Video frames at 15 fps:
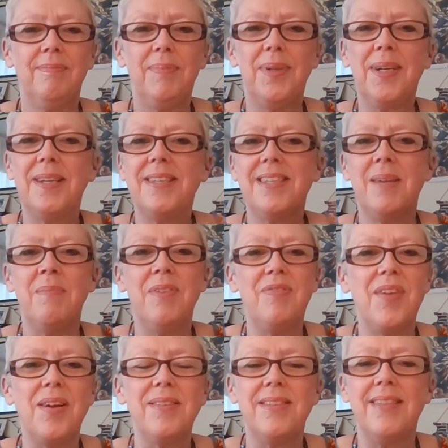Because some of
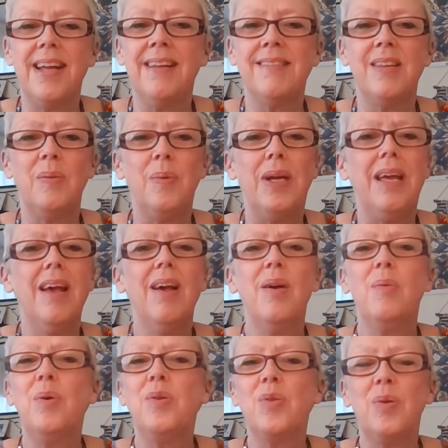those things that we
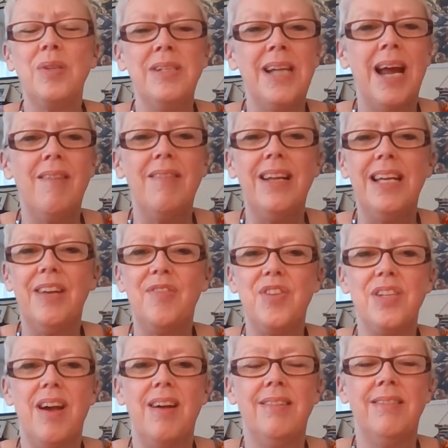would ordinarily have
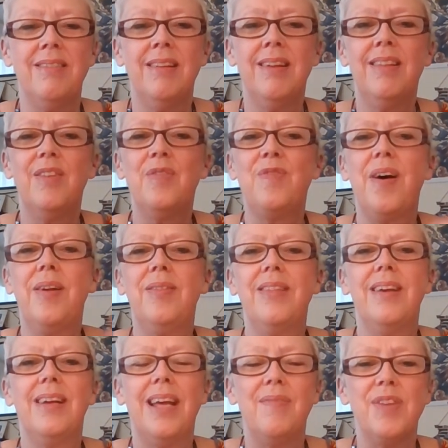done
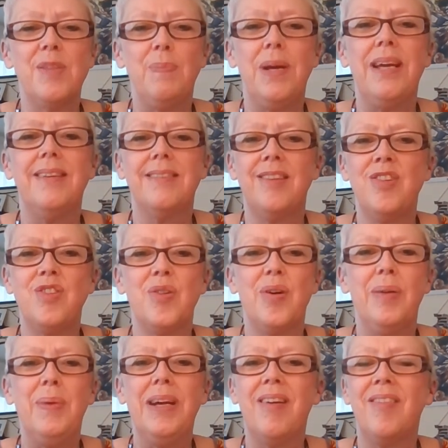that give us peace and
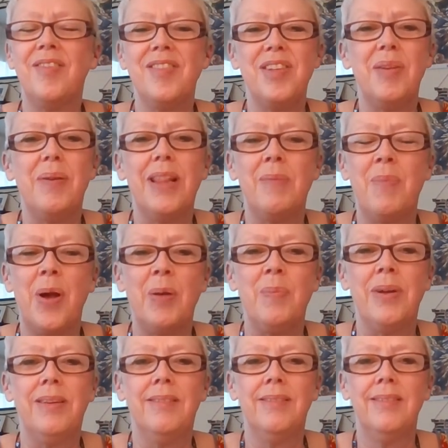joy, we can't do at the
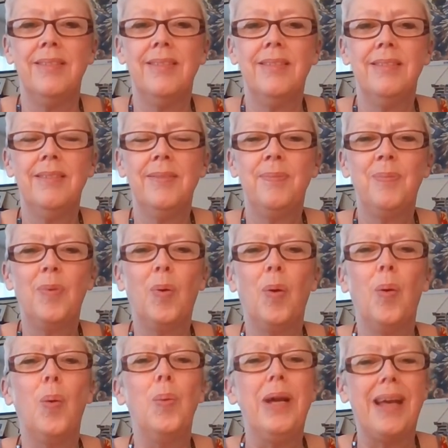moment.
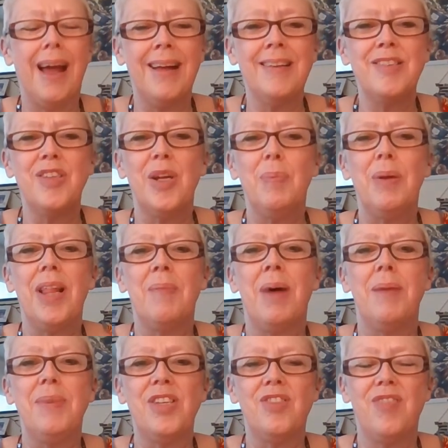Or we can do, but they
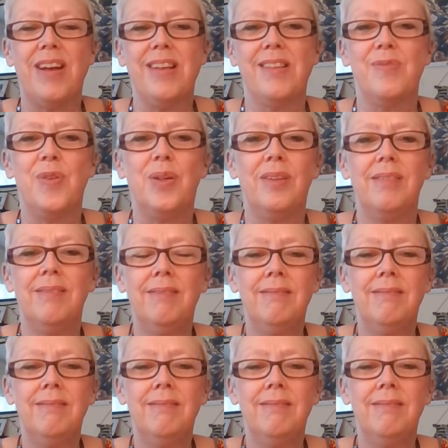might be stressful.